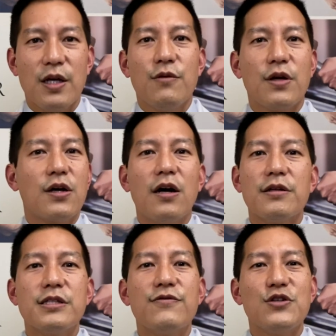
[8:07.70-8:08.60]

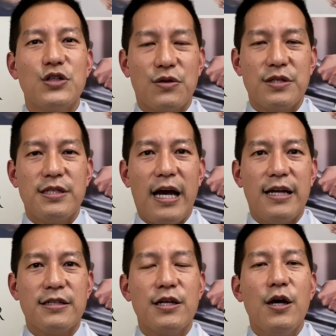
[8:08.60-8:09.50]
Regardless of insurance
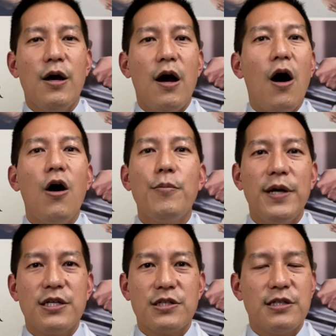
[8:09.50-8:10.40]
status, all
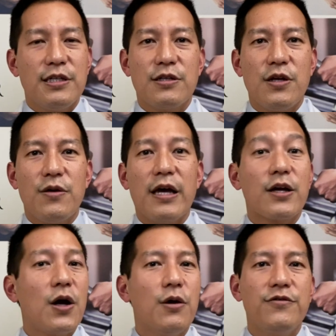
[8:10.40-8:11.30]
patients need to know that
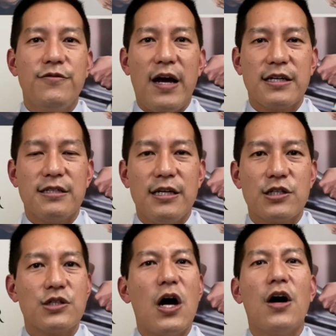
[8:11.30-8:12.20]
COVID
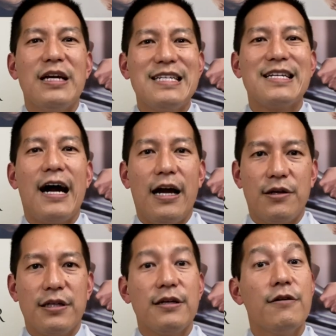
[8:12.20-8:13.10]
vaccinations are
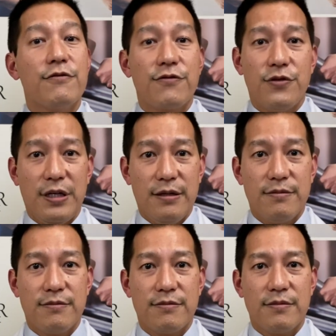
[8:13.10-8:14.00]
entirely free.
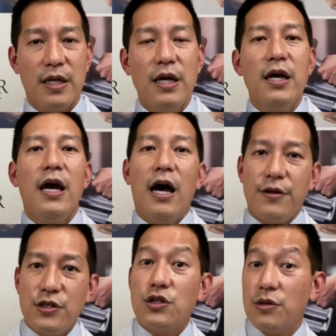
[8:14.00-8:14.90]
Health
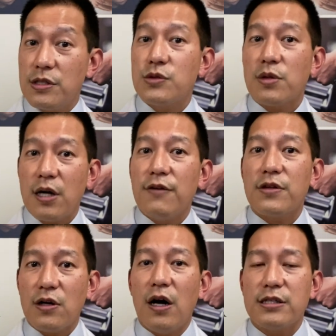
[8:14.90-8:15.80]
insurances will cover the
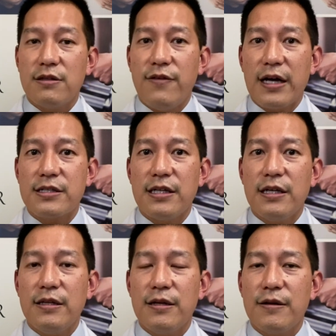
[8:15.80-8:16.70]
cost of the
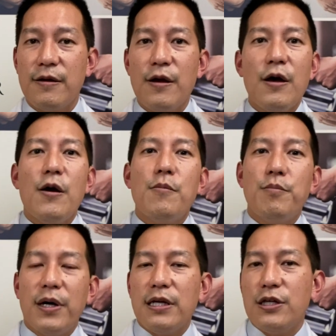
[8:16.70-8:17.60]
vaccine,
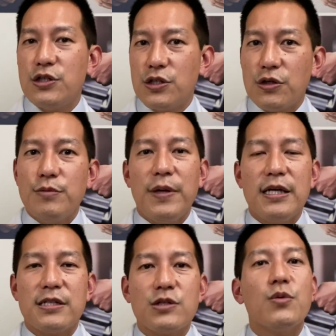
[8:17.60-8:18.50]
but insured
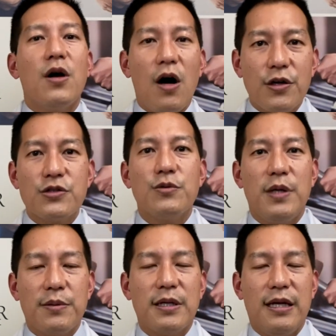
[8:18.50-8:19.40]
patients will also be
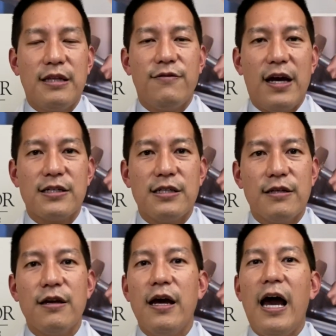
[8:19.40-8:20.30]
able to get the vaccine
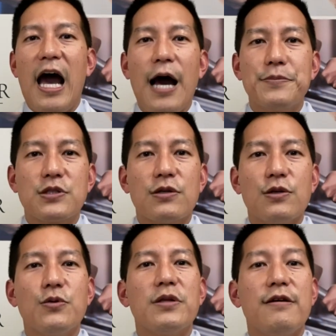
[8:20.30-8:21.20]
absolutely